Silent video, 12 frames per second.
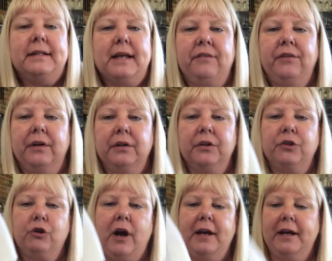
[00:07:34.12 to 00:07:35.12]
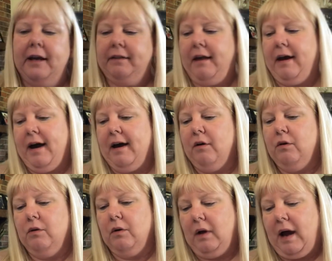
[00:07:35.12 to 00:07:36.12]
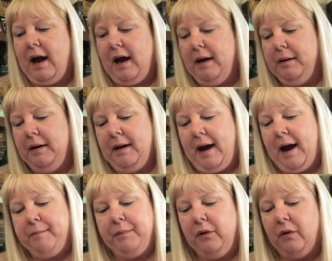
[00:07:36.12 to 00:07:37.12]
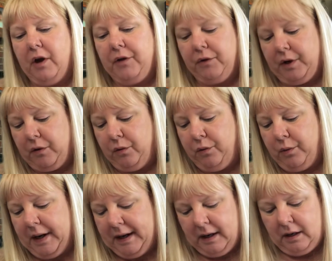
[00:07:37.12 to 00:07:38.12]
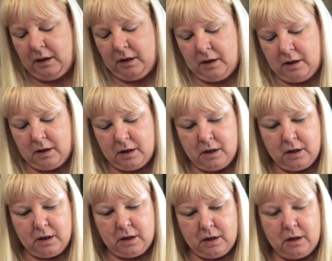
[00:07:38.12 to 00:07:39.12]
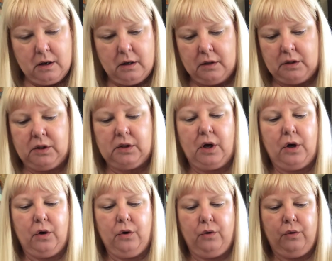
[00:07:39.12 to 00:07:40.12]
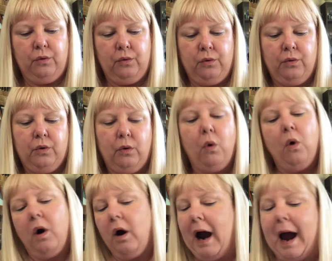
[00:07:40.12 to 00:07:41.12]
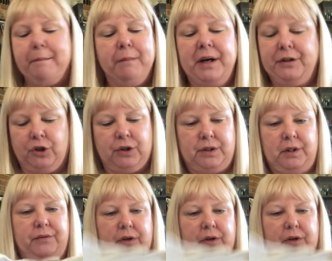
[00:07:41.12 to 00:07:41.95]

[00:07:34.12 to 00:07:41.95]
definitely try to get that out. I I'm the laundry queen. So or I might just leave